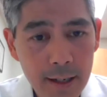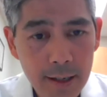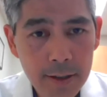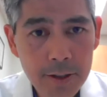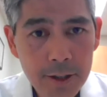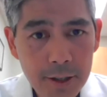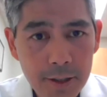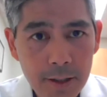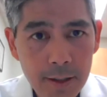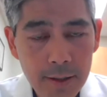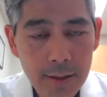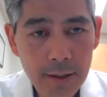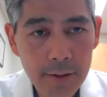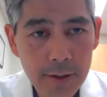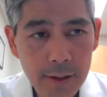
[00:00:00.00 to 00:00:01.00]
age,
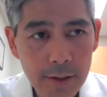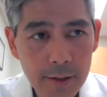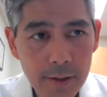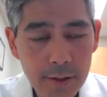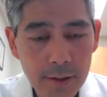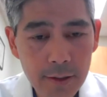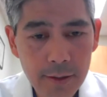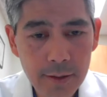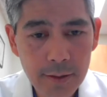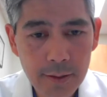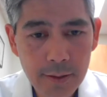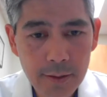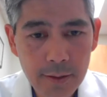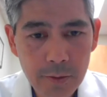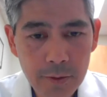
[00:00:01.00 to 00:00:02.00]
the, the,
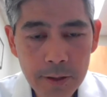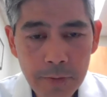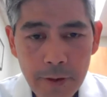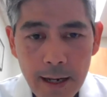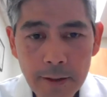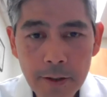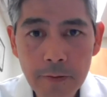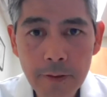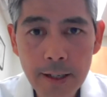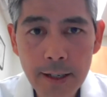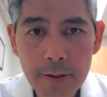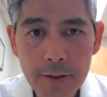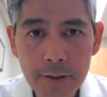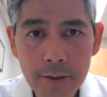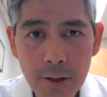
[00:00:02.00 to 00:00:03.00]
the, the, risk factor of
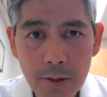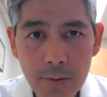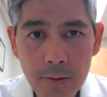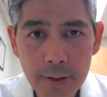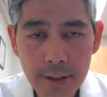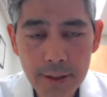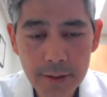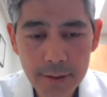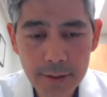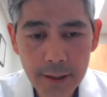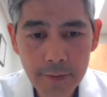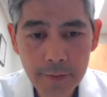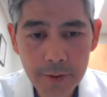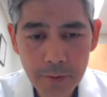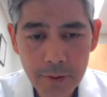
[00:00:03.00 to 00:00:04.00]
age alone is
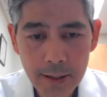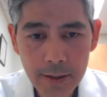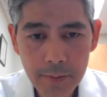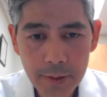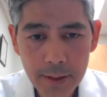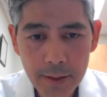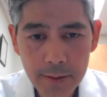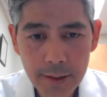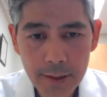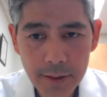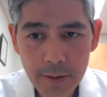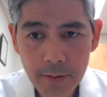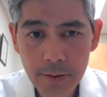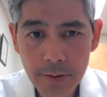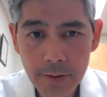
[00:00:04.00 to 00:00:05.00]
enough to recommend that
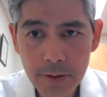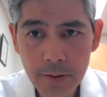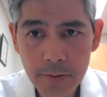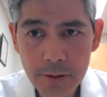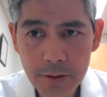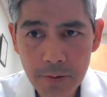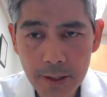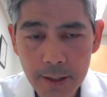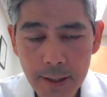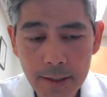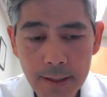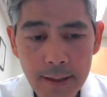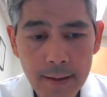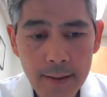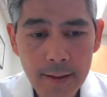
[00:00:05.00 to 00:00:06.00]
you undergo
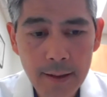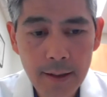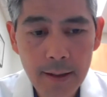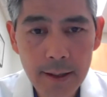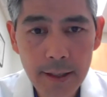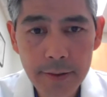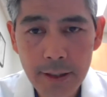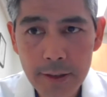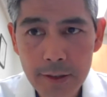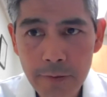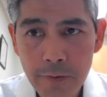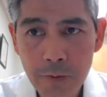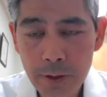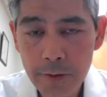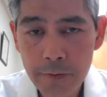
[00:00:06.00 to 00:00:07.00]
screening. Uh, at the age
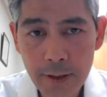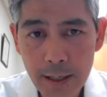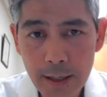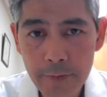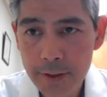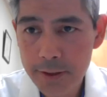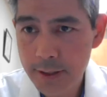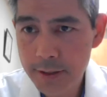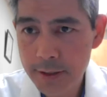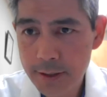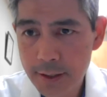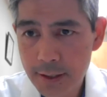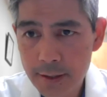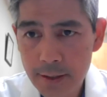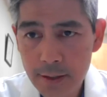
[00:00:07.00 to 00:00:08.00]
of 45, as I
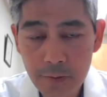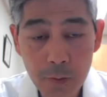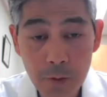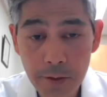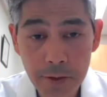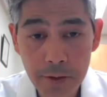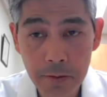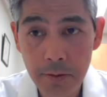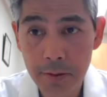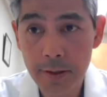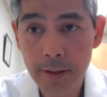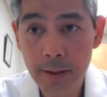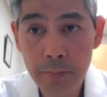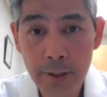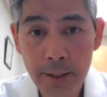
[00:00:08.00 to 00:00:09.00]
said, if, whether you're an
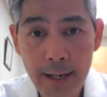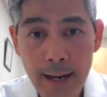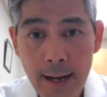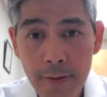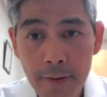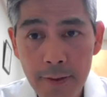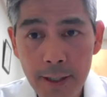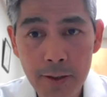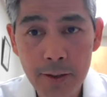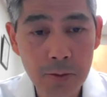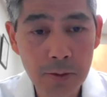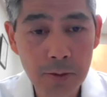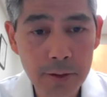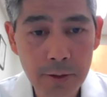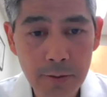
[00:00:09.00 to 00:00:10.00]
Olympic athlete
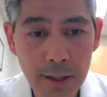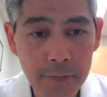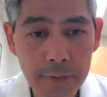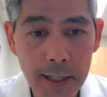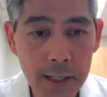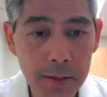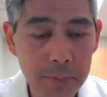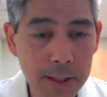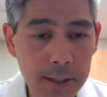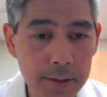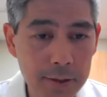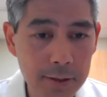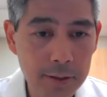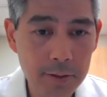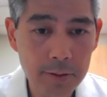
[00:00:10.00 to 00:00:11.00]
or you have
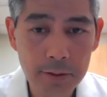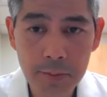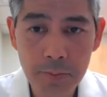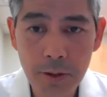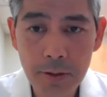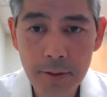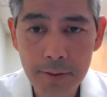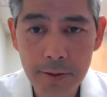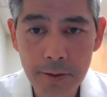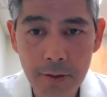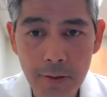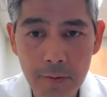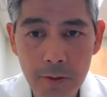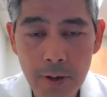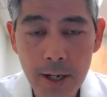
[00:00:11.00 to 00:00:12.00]
diabetes and you're a smoker and you're
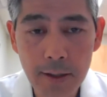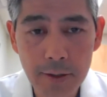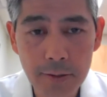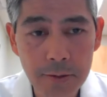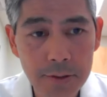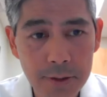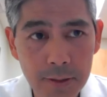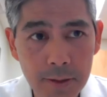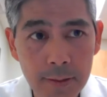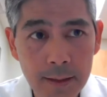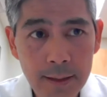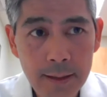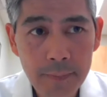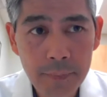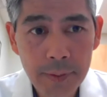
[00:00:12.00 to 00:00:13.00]
overweight, you
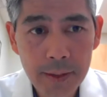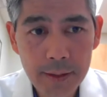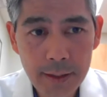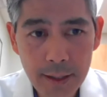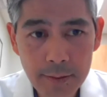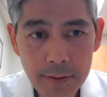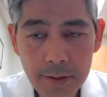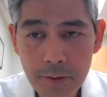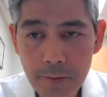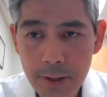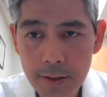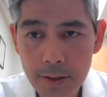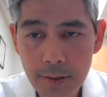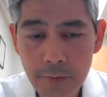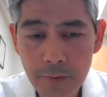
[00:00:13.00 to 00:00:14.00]
still get
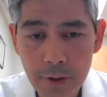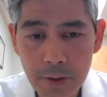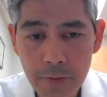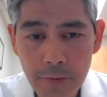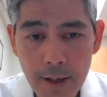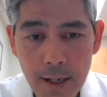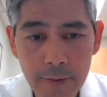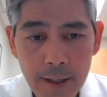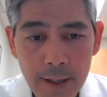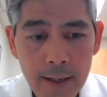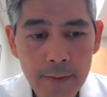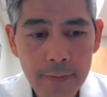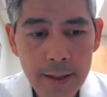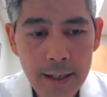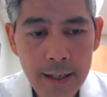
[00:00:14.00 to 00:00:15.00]
screened at 45.
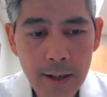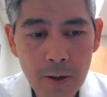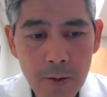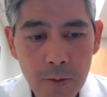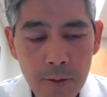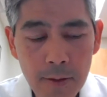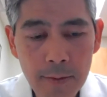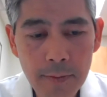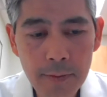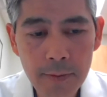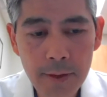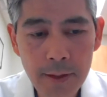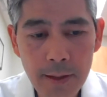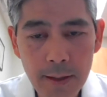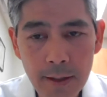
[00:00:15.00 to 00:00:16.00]
Now,
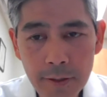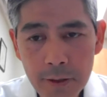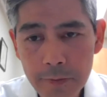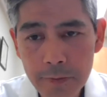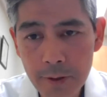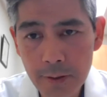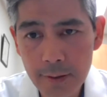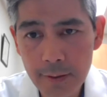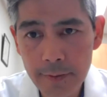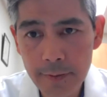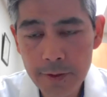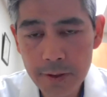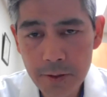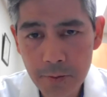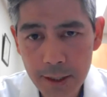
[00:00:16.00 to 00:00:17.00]
the interval
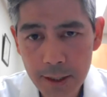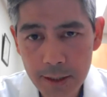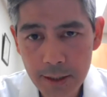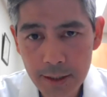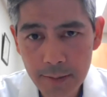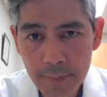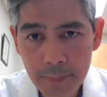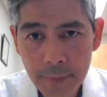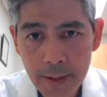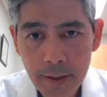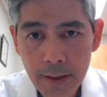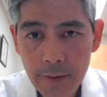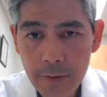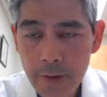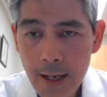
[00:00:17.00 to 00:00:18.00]
of screening
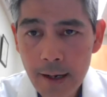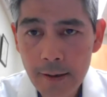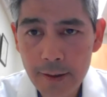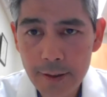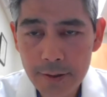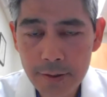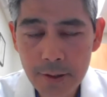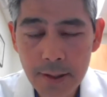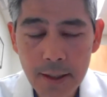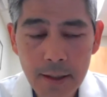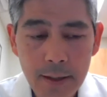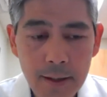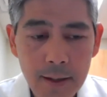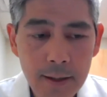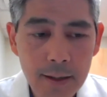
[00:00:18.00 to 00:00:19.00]
varies.
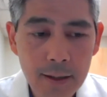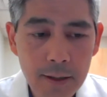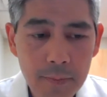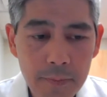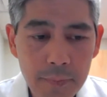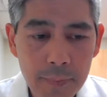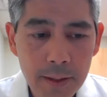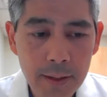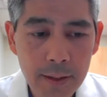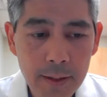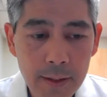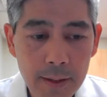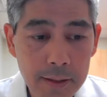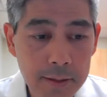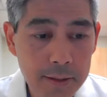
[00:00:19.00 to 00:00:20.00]
Um,
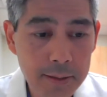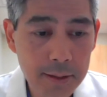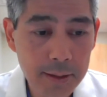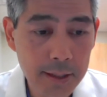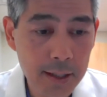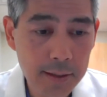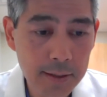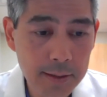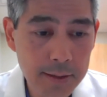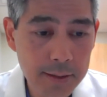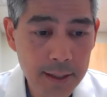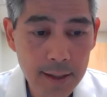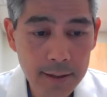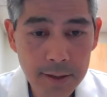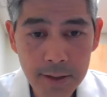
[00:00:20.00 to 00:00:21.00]
it's again, it's
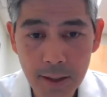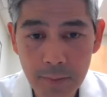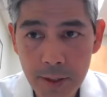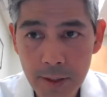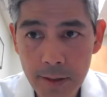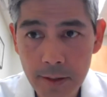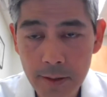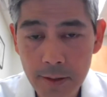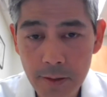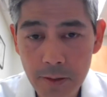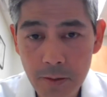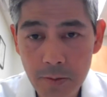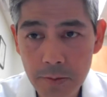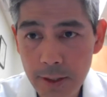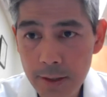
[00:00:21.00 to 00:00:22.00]
not something
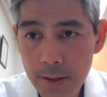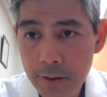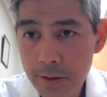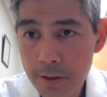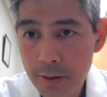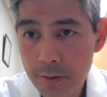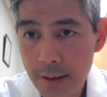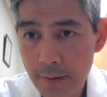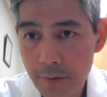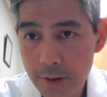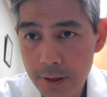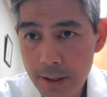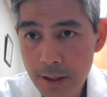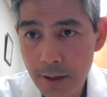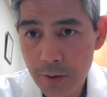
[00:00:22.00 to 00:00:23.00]
you need to do
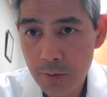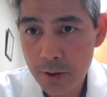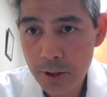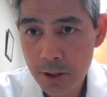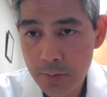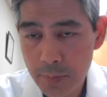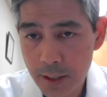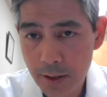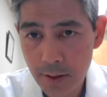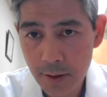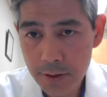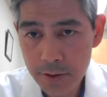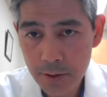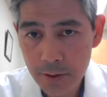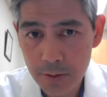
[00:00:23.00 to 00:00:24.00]
every year, which may
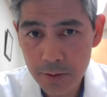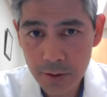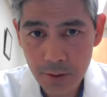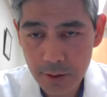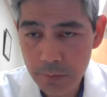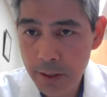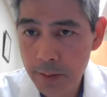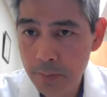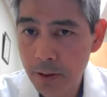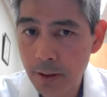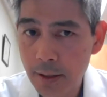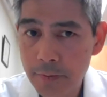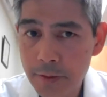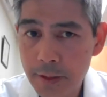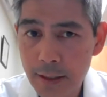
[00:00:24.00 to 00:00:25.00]
also turn people
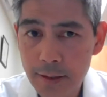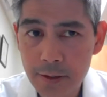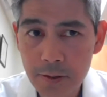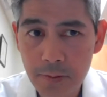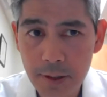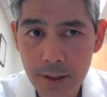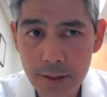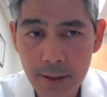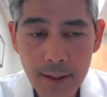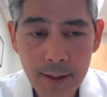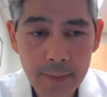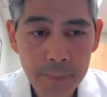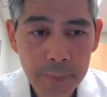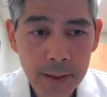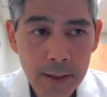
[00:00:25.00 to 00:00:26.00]
off to getting screened.
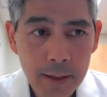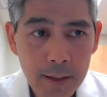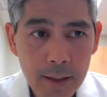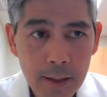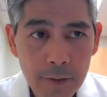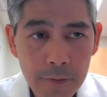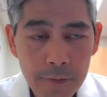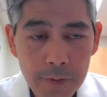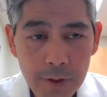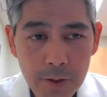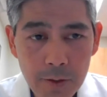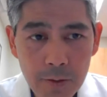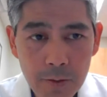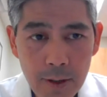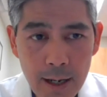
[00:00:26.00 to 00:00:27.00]
If
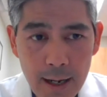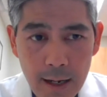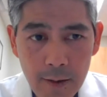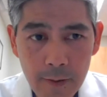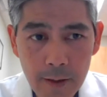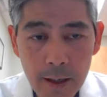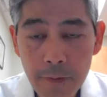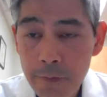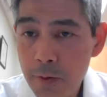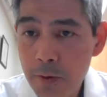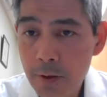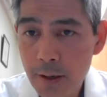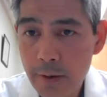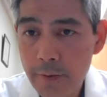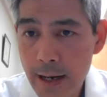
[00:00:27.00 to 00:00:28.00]
you have, if you
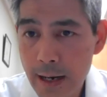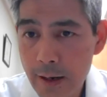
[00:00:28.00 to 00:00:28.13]
are of